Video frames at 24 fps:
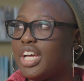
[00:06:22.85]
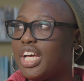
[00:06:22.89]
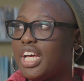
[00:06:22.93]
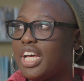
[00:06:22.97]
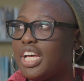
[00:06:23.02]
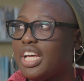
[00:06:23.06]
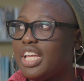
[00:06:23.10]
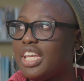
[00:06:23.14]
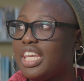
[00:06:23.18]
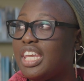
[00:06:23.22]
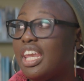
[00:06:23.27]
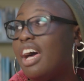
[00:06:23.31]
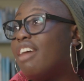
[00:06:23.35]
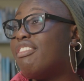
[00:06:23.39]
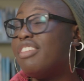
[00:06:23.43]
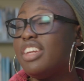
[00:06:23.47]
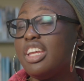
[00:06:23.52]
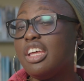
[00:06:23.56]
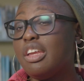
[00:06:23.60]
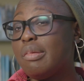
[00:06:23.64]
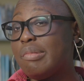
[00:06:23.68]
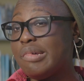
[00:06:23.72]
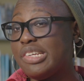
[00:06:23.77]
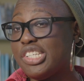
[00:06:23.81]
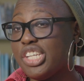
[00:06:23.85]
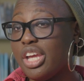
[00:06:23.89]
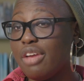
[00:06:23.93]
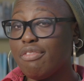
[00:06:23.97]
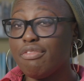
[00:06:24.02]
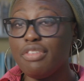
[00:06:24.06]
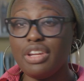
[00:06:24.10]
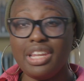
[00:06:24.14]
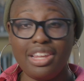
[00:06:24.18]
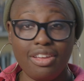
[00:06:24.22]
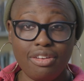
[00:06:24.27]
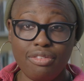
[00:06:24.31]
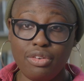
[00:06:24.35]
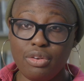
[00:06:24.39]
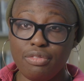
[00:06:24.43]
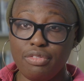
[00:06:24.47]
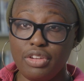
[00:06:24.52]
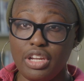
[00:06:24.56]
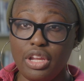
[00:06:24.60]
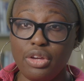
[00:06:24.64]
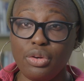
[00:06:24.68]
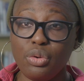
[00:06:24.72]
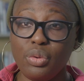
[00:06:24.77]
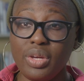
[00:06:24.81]
a love and an appreciation
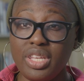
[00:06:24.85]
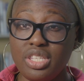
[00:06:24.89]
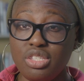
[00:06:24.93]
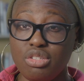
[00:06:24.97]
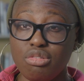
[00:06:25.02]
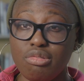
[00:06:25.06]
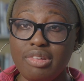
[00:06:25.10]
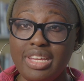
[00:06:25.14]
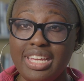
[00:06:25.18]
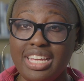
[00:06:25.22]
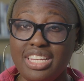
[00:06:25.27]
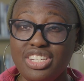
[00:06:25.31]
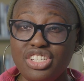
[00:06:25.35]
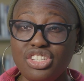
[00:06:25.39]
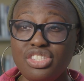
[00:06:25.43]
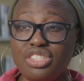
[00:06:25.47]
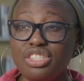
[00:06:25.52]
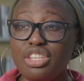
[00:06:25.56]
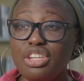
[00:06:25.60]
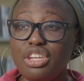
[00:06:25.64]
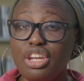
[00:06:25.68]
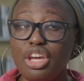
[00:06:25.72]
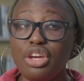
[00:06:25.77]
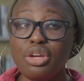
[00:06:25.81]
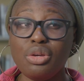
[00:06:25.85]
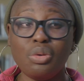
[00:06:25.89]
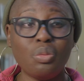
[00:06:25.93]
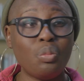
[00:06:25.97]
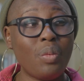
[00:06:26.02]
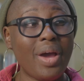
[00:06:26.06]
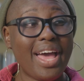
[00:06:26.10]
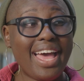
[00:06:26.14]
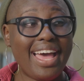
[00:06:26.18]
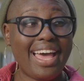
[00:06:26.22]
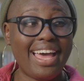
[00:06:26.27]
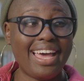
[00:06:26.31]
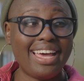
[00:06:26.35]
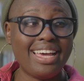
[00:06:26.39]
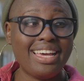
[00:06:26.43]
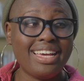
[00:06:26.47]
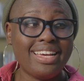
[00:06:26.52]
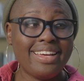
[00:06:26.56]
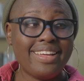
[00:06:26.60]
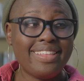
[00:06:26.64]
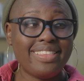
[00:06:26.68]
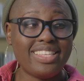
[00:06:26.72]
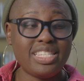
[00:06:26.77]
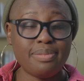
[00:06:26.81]
for local history, and just to know where
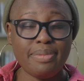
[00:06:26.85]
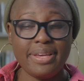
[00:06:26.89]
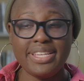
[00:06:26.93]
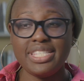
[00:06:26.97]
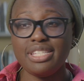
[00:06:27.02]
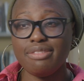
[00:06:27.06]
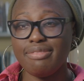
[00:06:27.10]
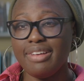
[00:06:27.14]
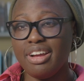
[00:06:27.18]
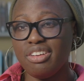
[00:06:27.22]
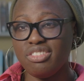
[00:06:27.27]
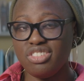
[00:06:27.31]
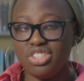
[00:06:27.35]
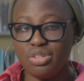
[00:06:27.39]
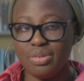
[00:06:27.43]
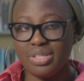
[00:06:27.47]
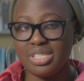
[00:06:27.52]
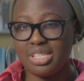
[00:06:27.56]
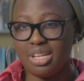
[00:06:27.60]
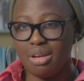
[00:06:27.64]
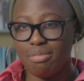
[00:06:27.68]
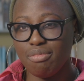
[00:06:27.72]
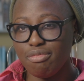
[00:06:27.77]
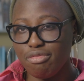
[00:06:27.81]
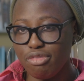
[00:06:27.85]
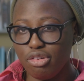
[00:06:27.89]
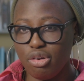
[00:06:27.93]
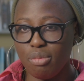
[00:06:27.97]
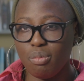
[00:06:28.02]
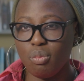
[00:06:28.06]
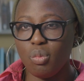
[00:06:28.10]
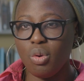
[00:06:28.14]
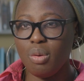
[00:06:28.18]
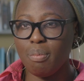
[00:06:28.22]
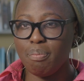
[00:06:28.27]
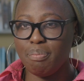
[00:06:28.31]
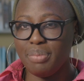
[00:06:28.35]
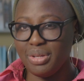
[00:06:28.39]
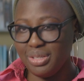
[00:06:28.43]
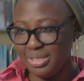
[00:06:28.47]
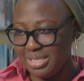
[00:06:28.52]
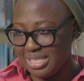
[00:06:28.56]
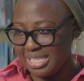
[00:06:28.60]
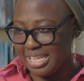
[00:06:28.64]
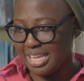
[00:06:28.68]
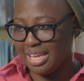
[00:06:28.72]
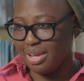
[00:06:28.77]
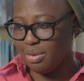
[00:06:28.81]
the space around you has come from, what
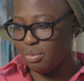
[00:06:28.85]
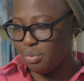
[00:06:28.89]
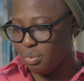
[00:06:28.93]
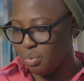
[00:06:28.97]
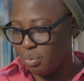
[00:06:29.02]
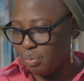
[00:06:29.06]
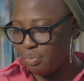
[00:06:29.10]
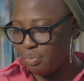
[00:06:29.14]
built it,